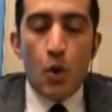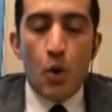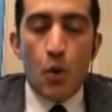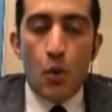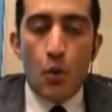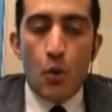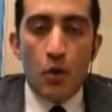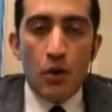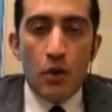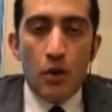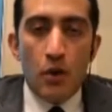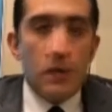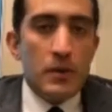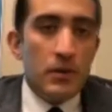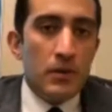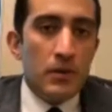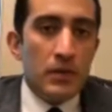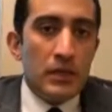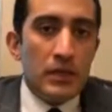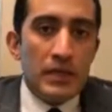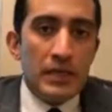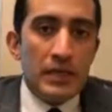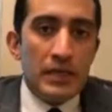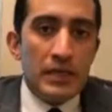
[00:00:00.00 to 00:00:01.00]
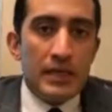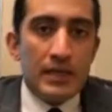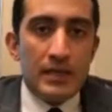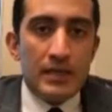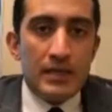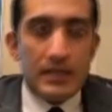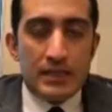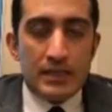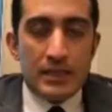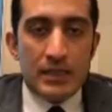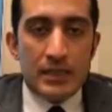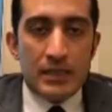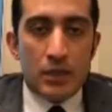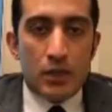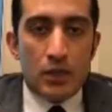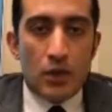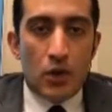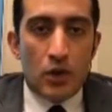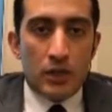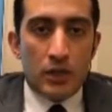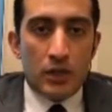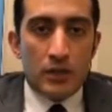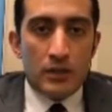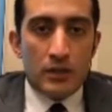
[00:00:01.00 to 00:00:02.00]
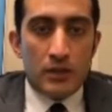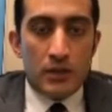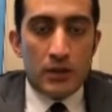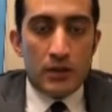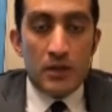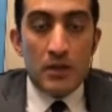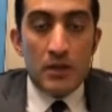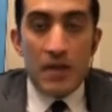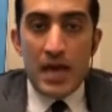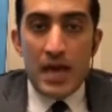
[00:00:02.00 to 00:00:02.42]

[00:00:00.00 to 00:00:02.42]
will be looking at this in the long term,